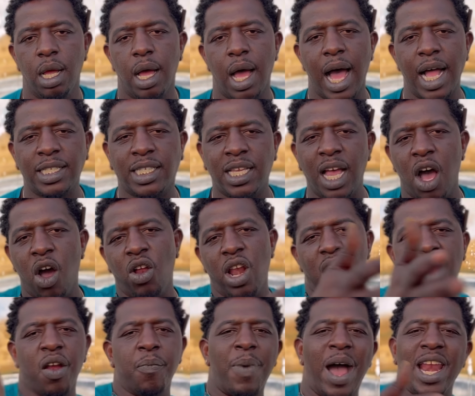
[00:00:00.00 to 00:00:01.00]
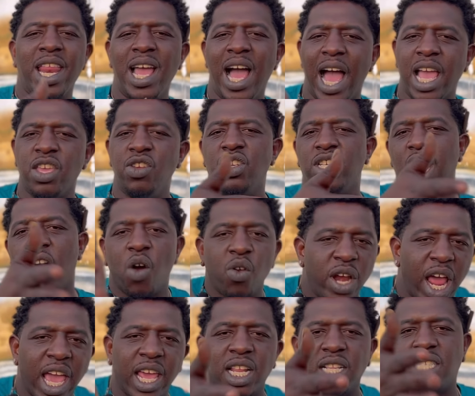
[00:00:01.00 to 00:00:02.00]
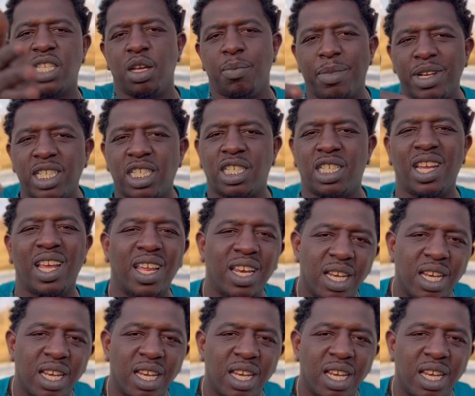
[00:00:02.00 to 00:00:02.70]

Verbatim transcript: I told everybody how you donated to my shit